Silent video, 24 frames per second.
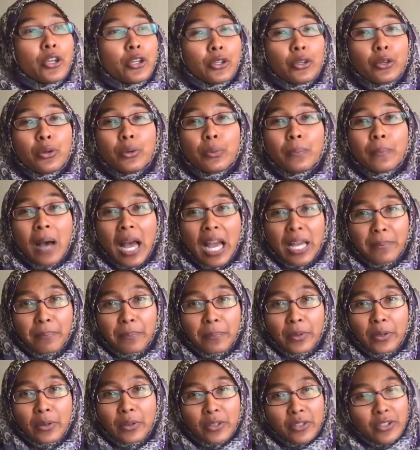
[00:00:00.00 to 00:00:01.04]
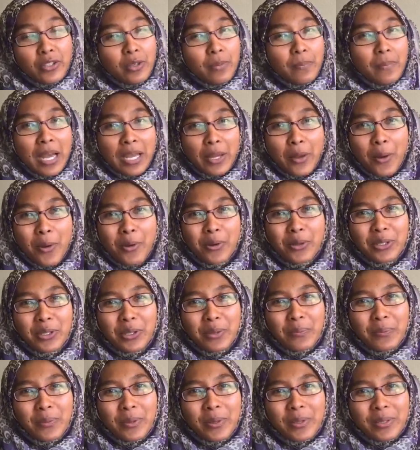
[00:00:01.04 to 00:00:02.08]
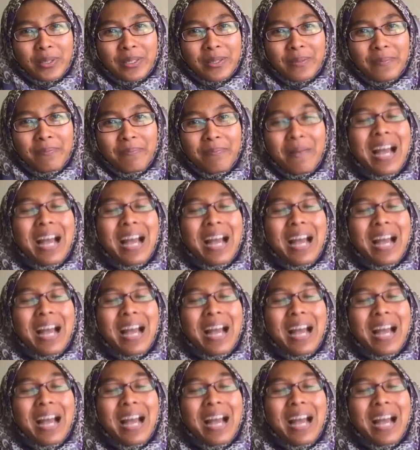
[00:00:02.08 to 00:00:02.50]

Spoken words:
you buy books, you buy audiobooks.